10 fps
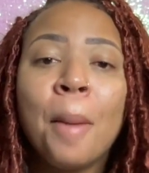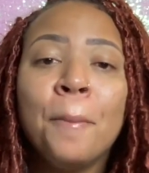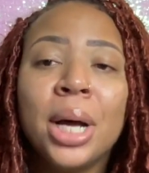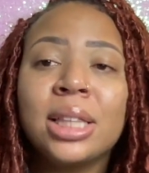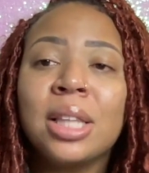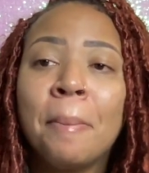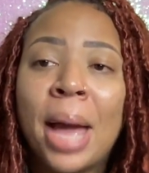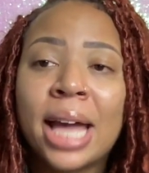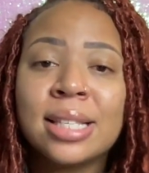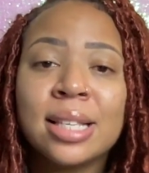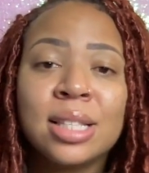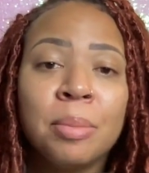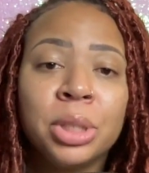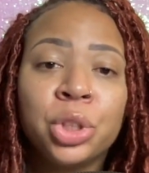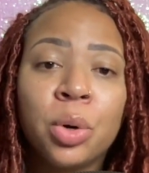But the masses, the
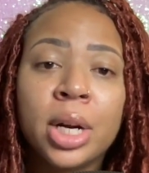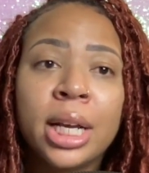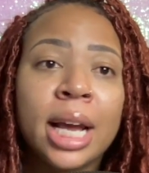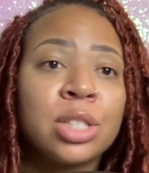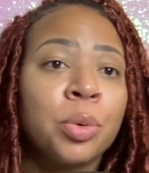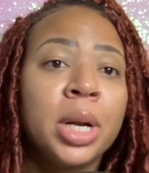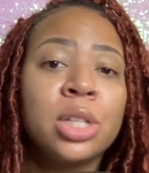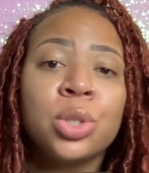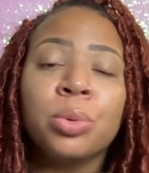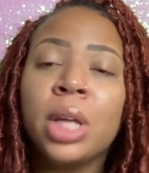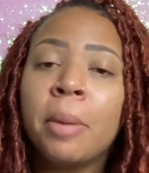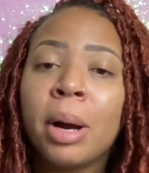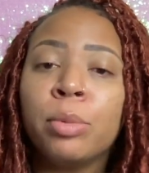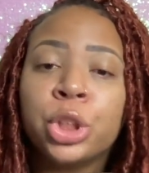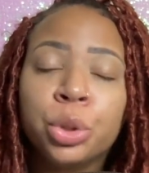majority at 22, think
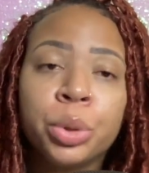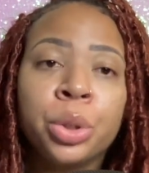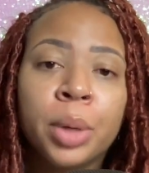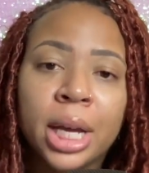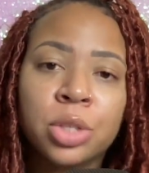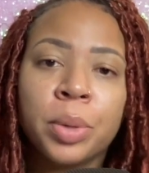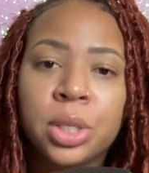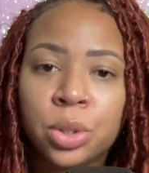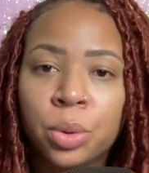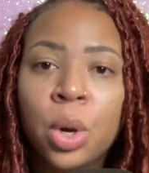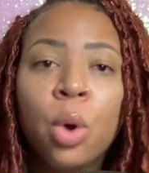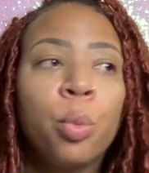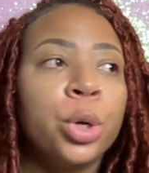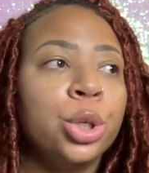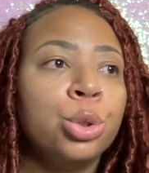about what you were doing at 22.
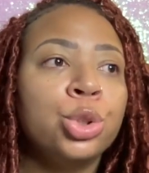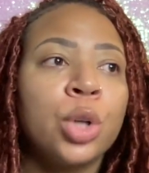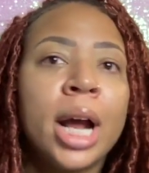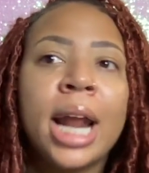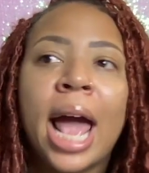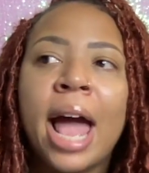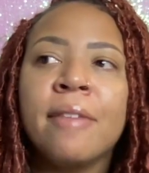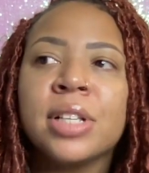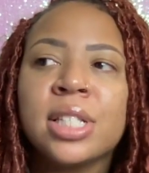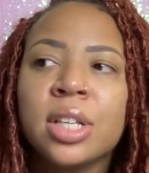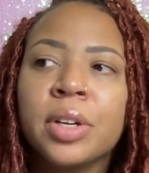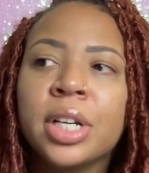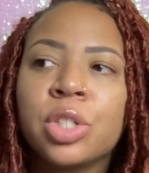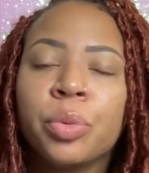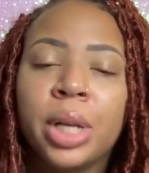Were you trying to have a
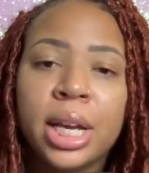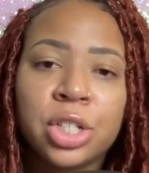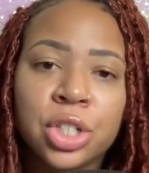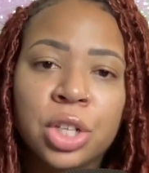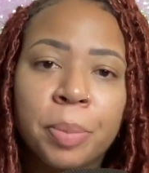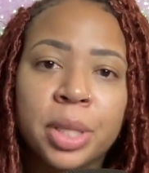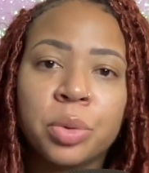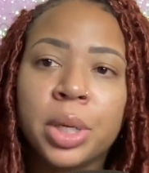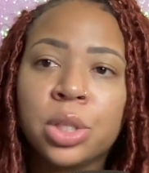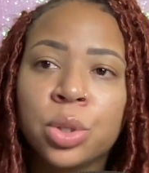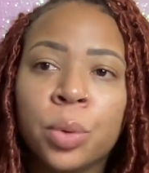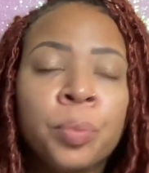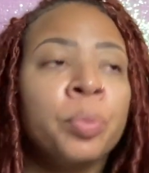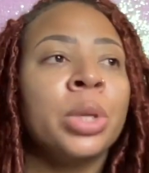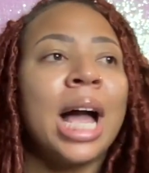serious relationship at 22?
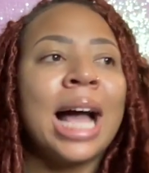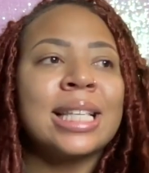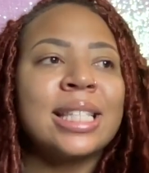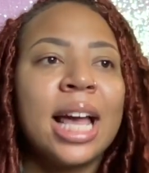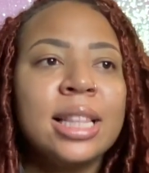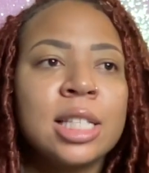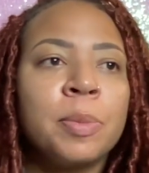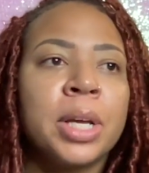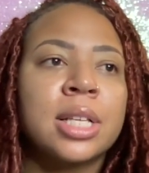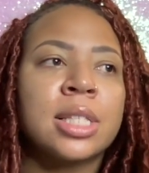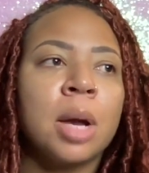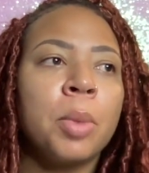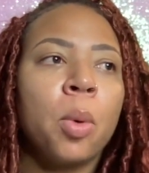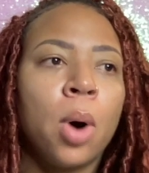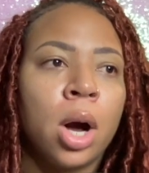I say this because
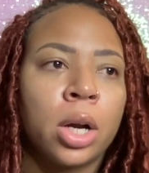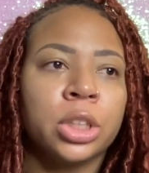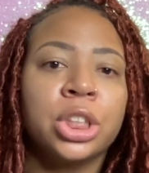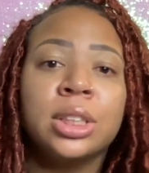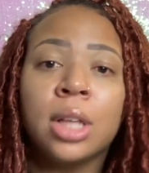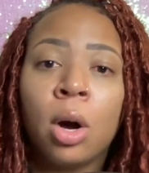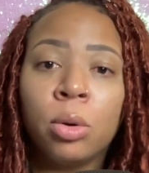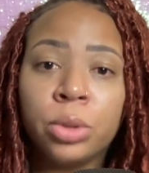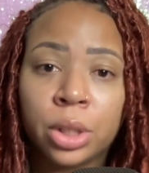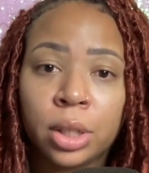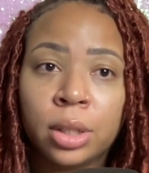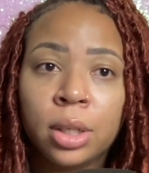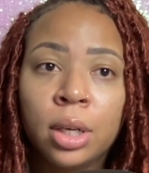Summer Walker, she's older